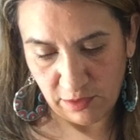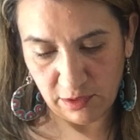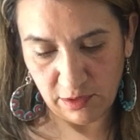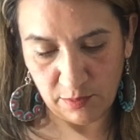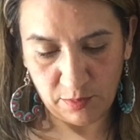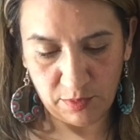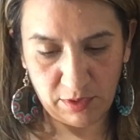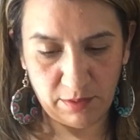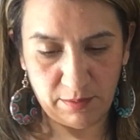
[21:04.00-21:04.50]

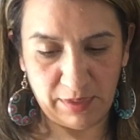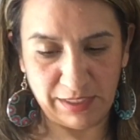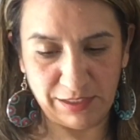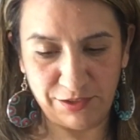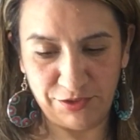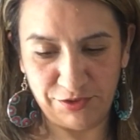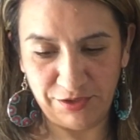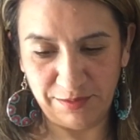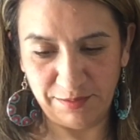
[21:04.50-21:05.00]
couple of
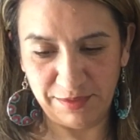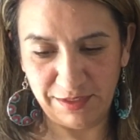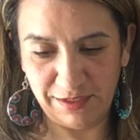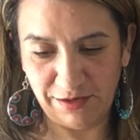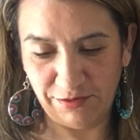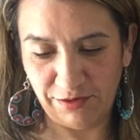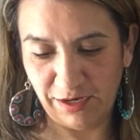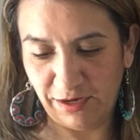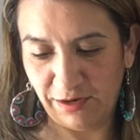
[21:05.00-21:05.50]
mainstreams
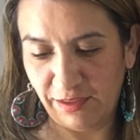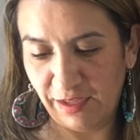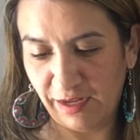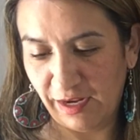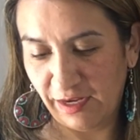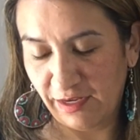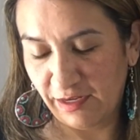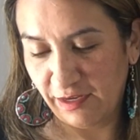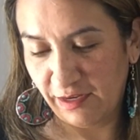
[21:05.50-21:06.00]
down here that
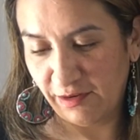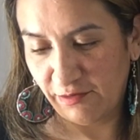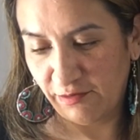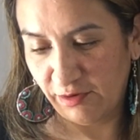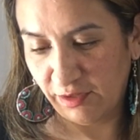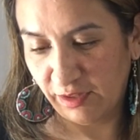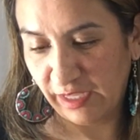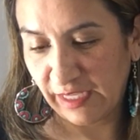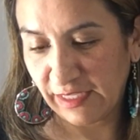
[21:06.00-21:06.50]
I didn't
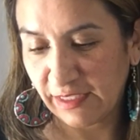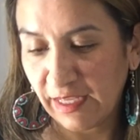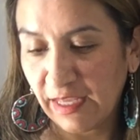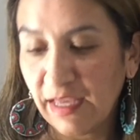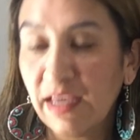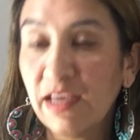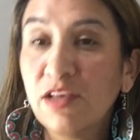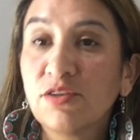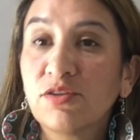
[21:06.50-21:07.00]
realize.
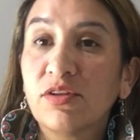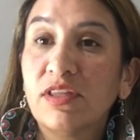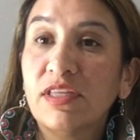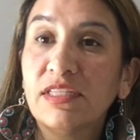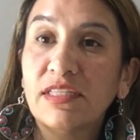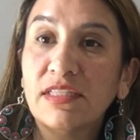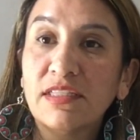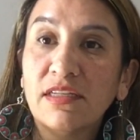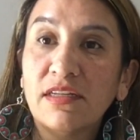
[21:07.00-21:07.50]
So
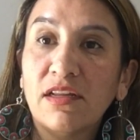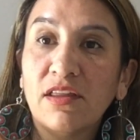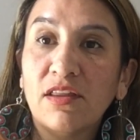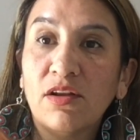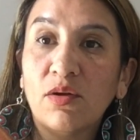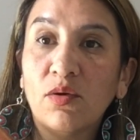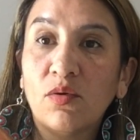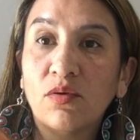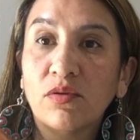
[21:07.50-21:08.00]
this is
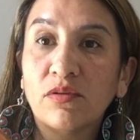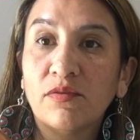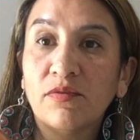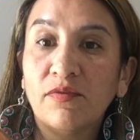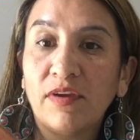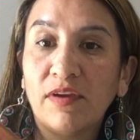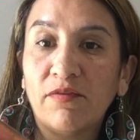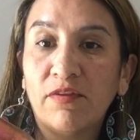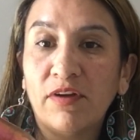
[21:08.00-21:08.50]
another old
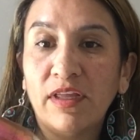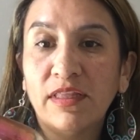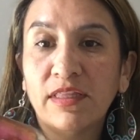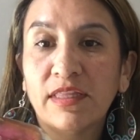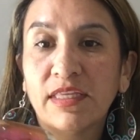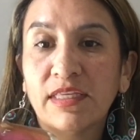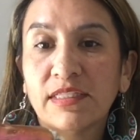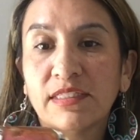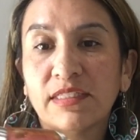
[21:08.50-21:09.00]

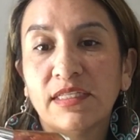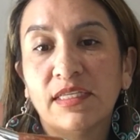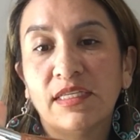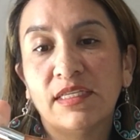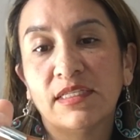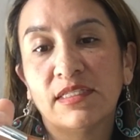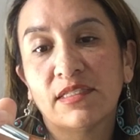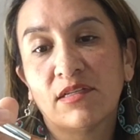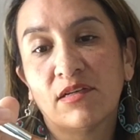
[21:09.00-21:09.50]
favorite. This
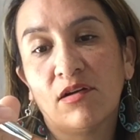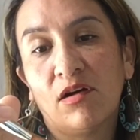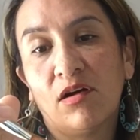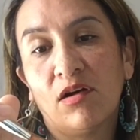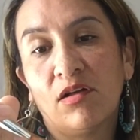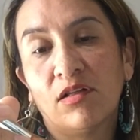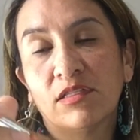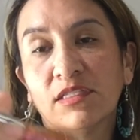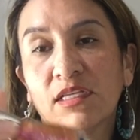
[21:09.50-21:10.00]
is
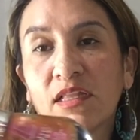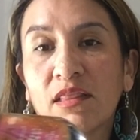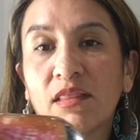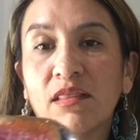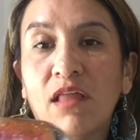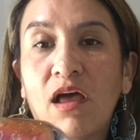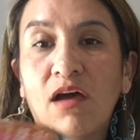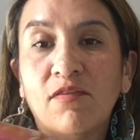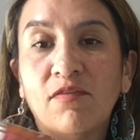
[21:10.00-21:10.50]
called
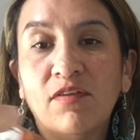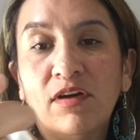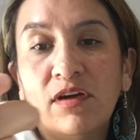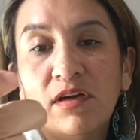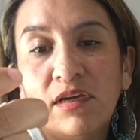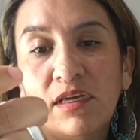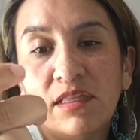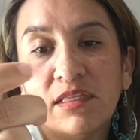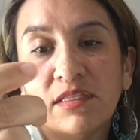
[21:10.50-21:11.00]

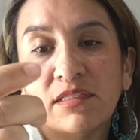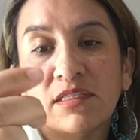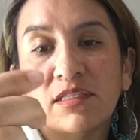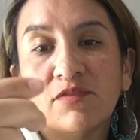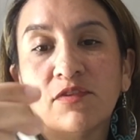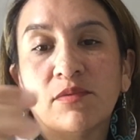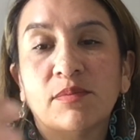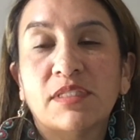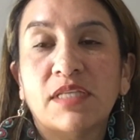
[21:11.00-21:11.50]
Lava, and this is
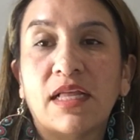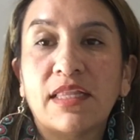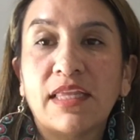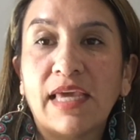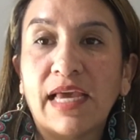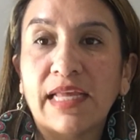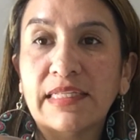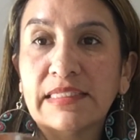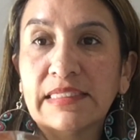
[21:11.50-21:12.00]
from Sally
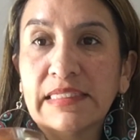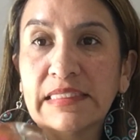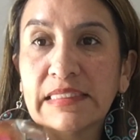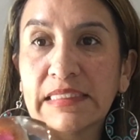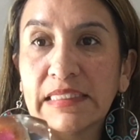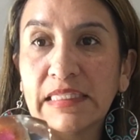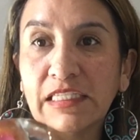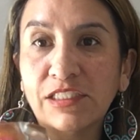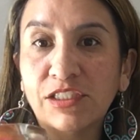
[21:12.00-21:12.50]

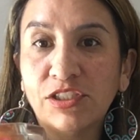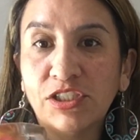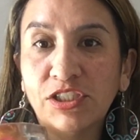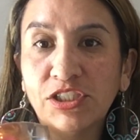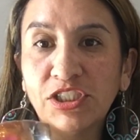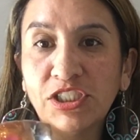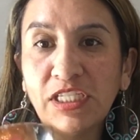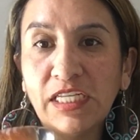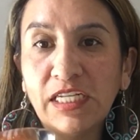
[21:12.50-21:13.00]
Hansen's Luster
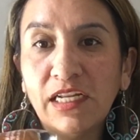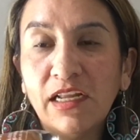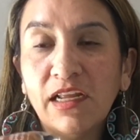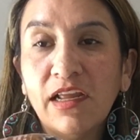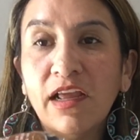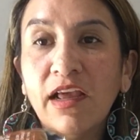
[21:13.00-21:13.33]
Sheen.